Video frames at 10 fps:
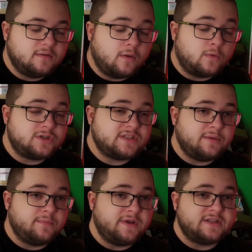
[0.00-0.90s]
Which
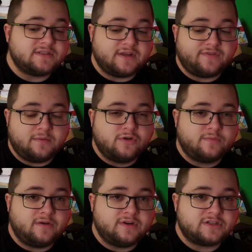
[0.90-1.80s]
that means if I move
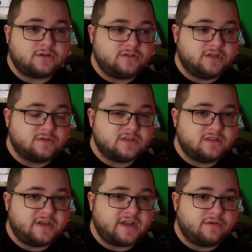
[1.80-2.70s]
my wrists continuously,
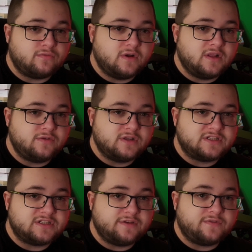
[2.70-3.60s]
they get really, really
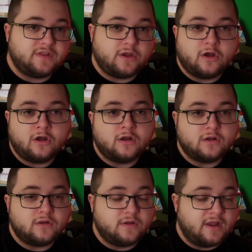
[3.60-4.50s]
stiff and they hurt
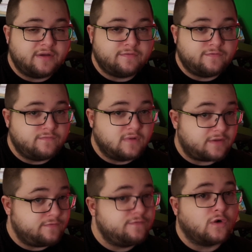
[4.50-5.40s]
a, like,
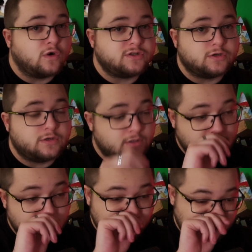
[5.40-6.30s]
fuck ton.
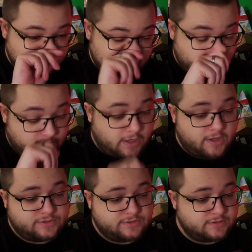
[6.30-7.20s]

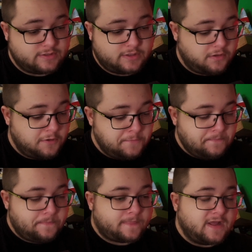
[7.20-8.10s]
And
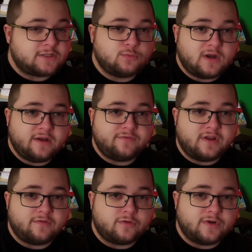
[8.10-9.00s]
that's why I've
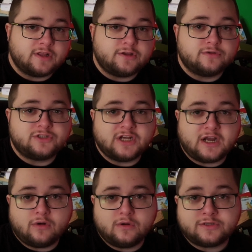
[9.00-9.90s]
never really used
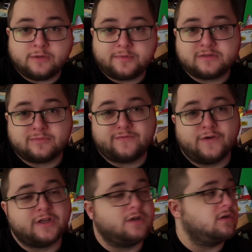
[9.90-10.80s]
gyro. It's not because I'm
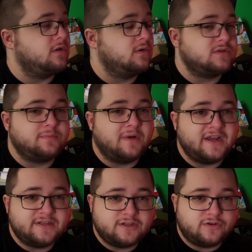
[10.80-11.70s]
fucking
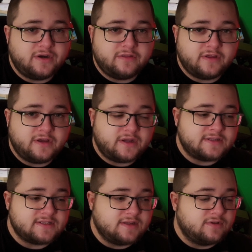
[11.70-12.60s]
closed-minded or anything.
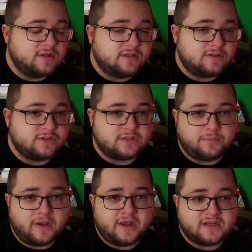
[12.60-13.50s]
It's literally just the
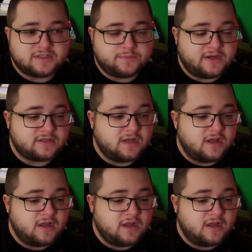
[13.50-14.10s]
pain aspect.